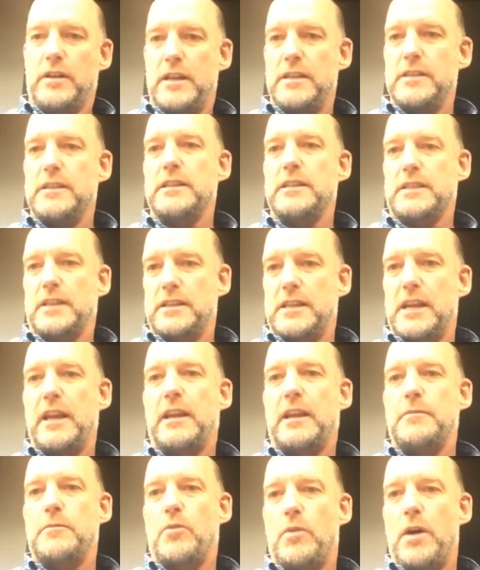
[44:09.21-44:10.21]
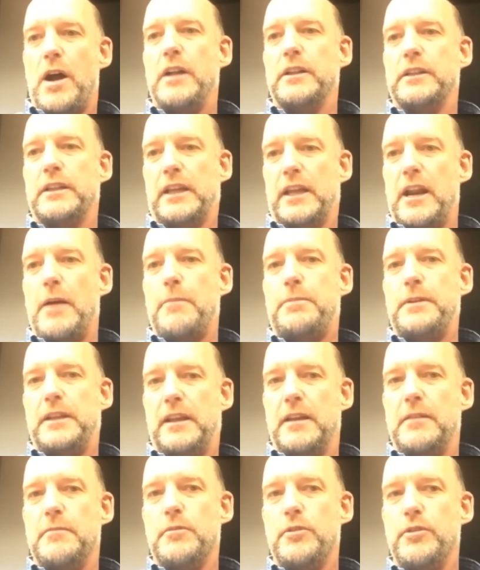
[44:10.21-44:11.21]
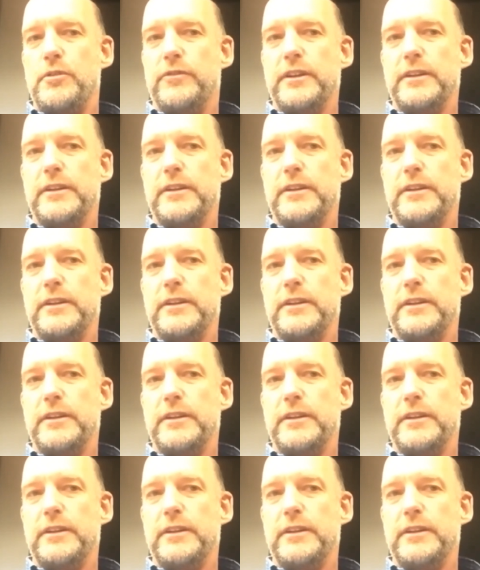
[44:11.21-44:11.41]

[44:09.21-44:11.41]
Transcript: and it's going to take him a while to get up and get moving.